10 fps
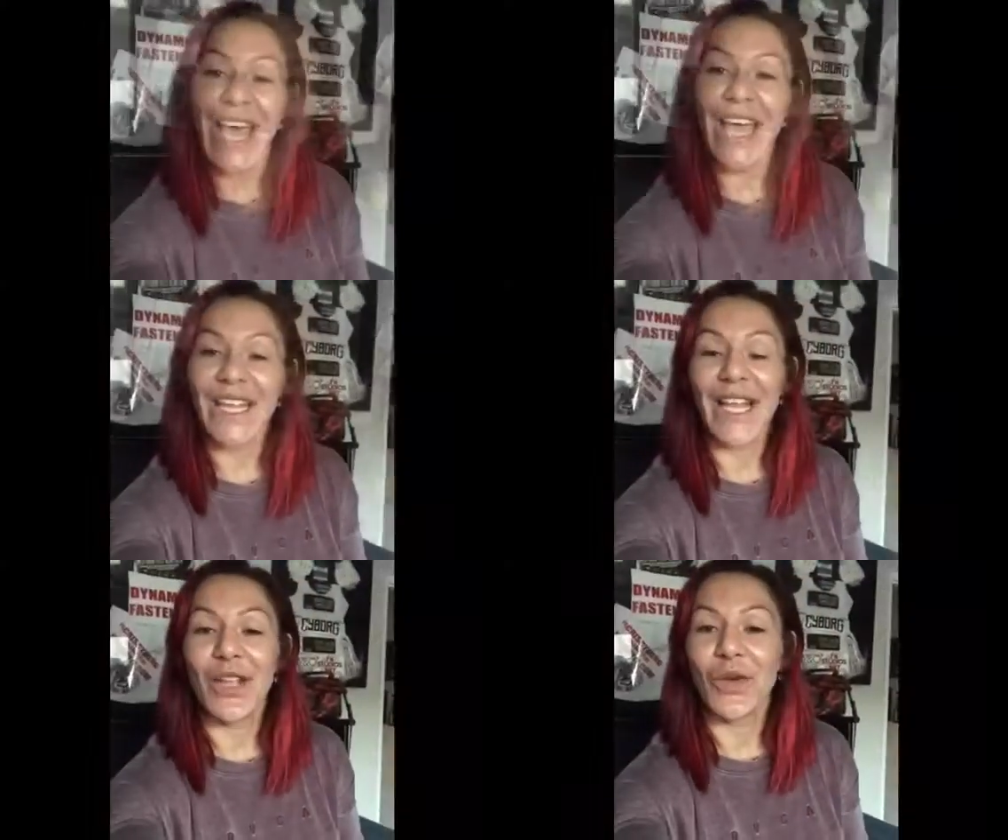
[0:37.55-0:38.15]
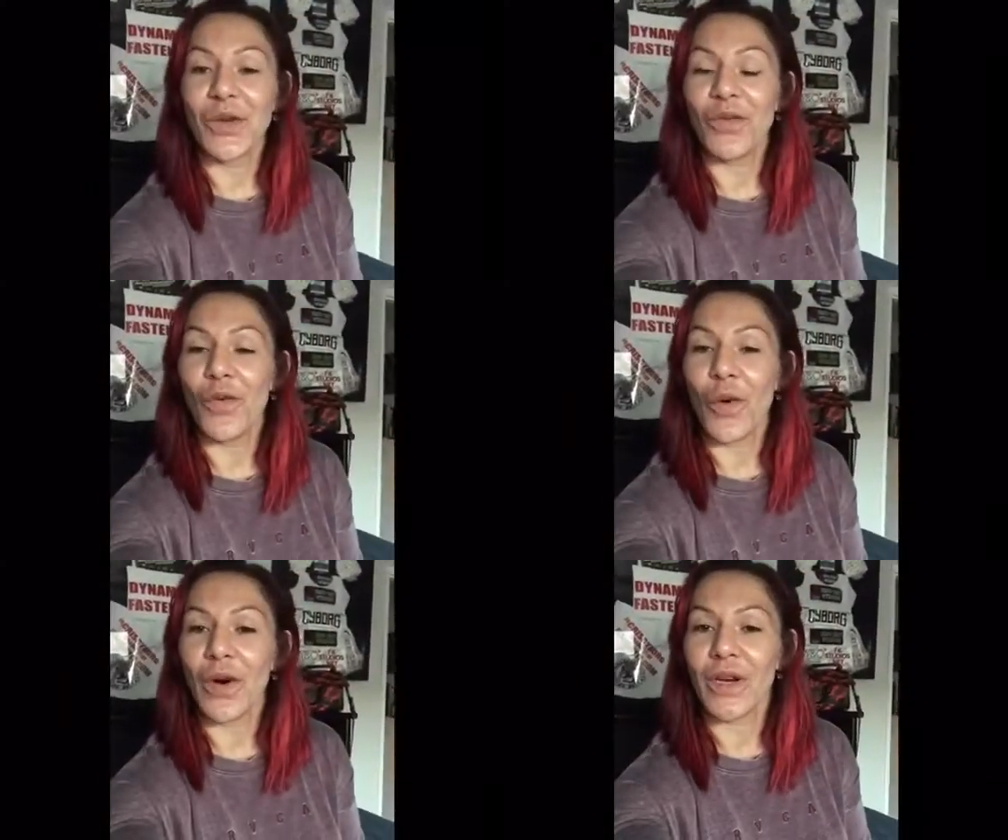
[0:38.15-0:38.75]
And I look
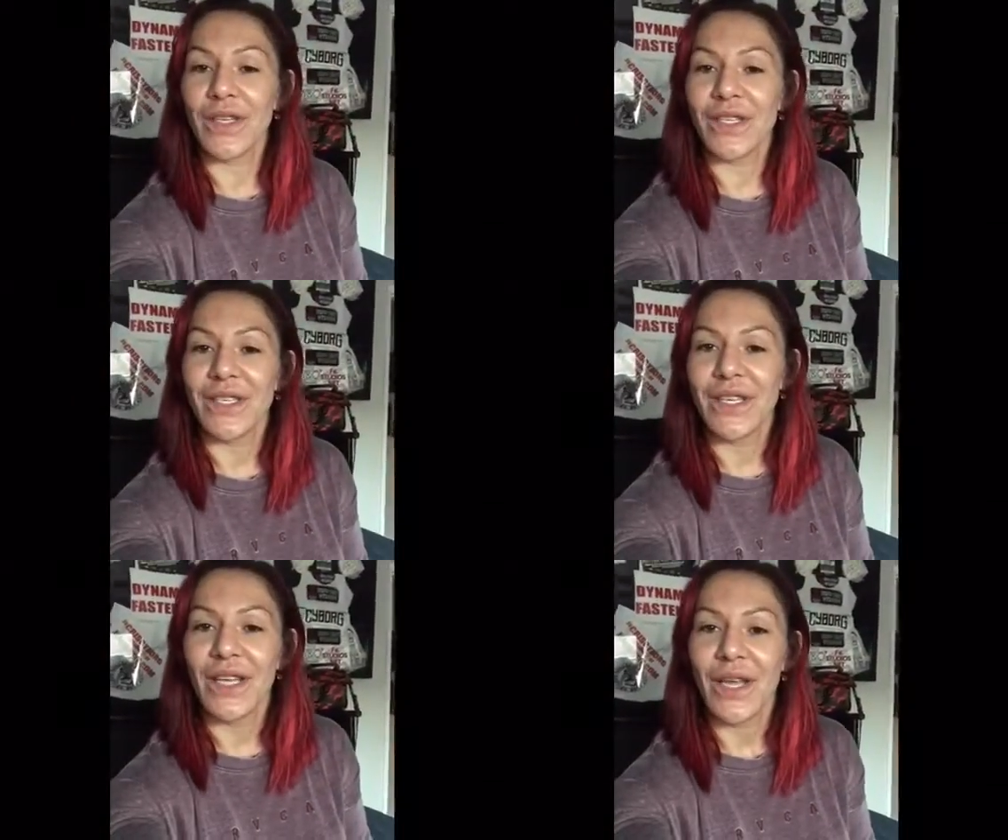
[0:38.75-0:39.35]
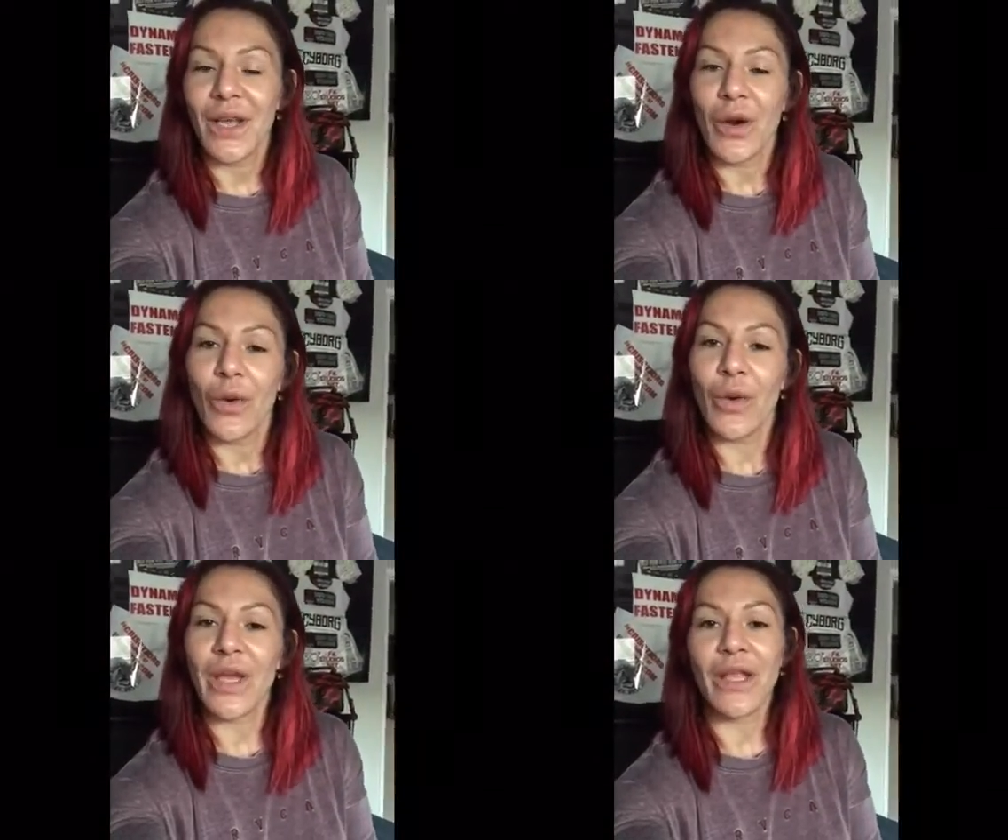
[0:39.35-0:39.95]
forward
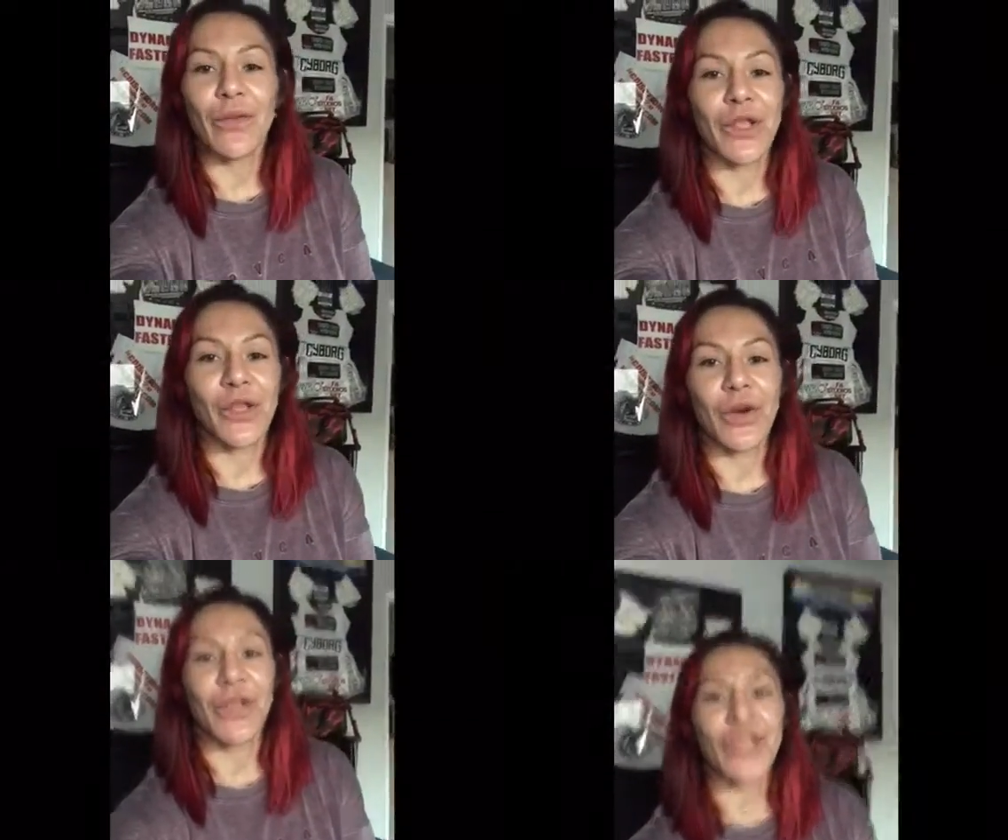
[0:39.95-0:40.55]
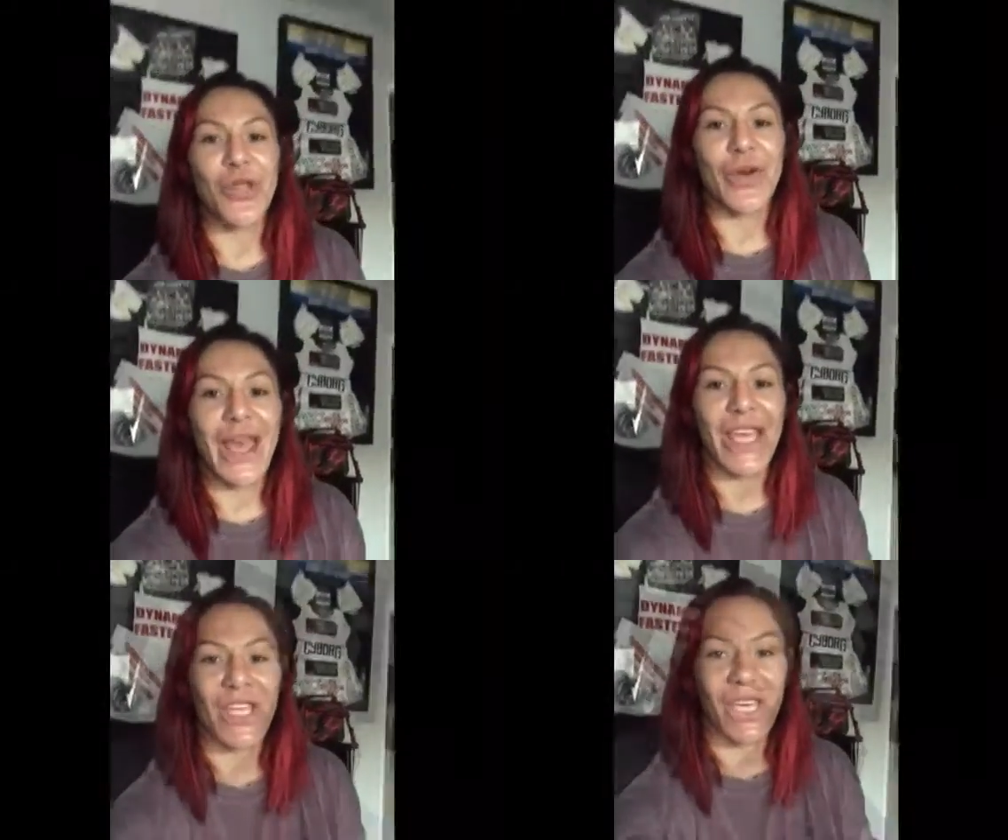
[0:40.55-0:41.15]
when I return to
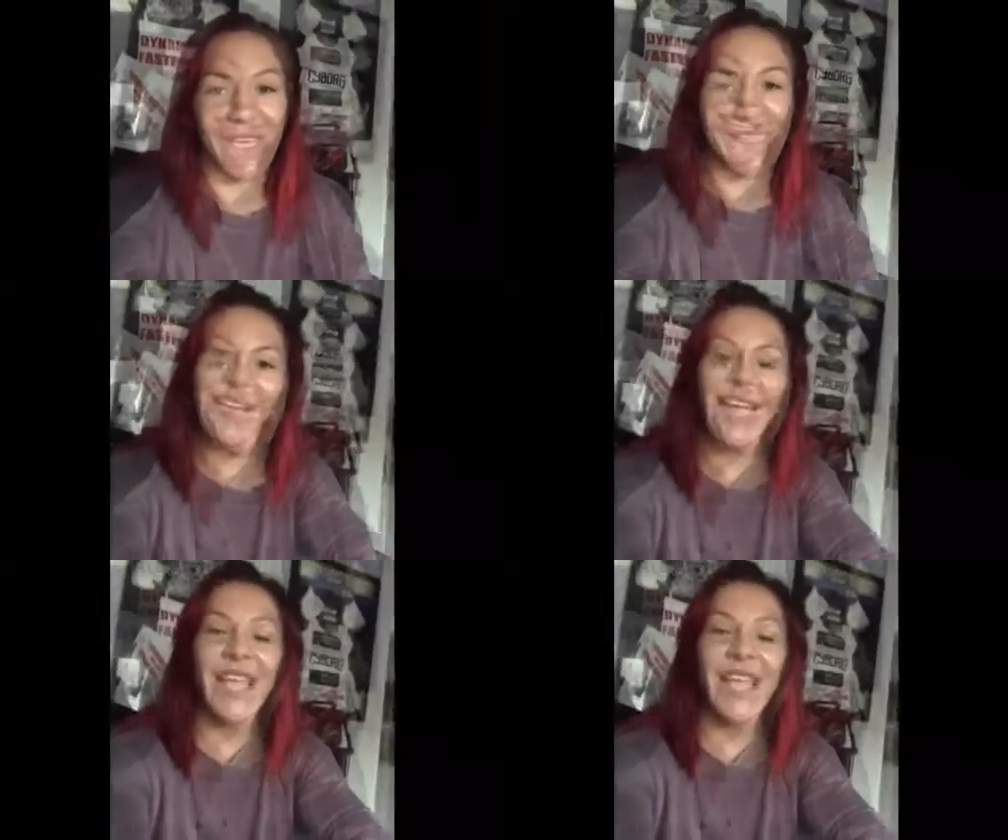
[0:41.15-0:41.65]
Asia